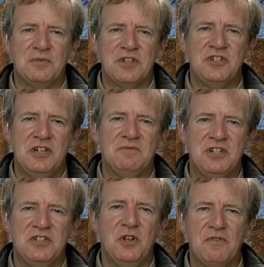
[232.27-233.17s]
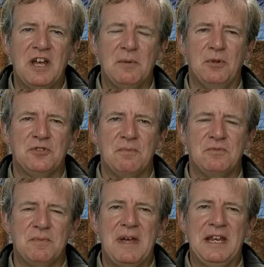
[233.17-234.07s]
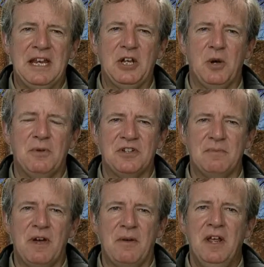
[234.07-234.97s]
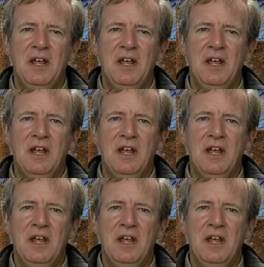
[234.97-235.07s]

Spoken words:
so she's not available to make any comment at the moment.